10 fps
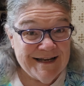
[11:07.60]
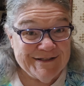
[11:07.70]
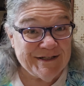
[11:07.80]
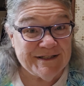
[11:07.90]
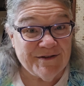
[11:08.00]

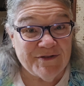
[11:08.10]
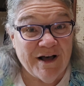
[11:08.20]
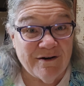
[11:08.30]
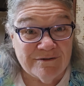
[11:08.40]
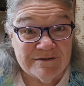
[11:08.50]
Just a
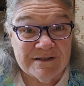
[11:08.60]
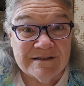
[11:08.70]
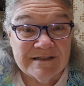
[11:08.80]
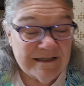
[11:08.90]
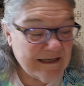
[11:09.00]
thought.
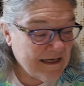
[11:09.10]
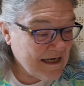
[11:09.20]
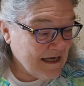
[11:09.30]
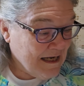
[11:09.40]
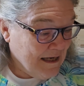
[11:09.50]

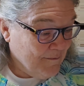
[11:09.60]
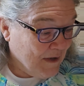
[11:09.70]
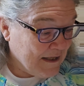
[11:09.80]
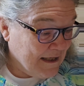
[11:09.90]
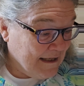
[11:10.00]

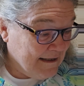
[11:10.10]
But